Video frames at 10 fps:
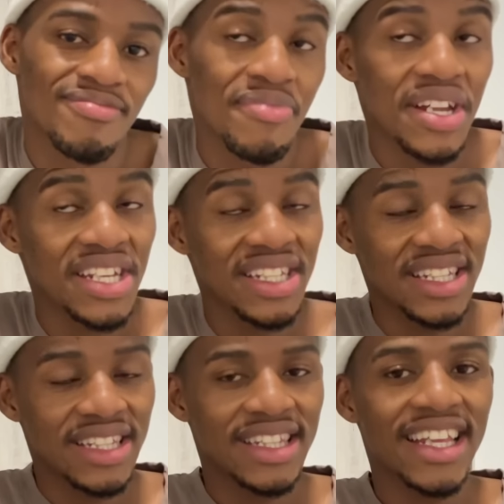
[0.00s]
But he
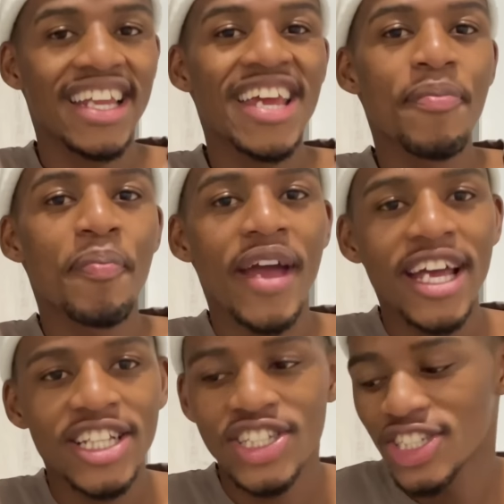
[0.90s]
did he
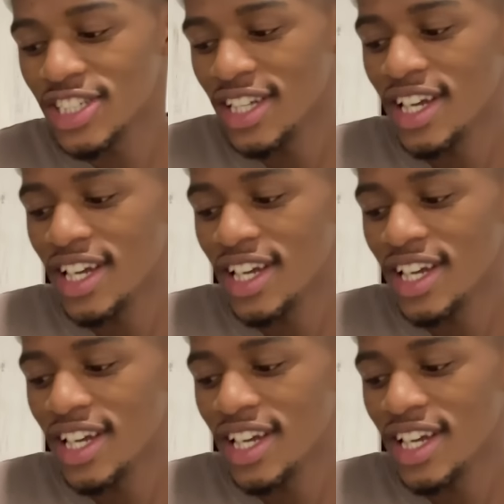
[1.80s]
pitch?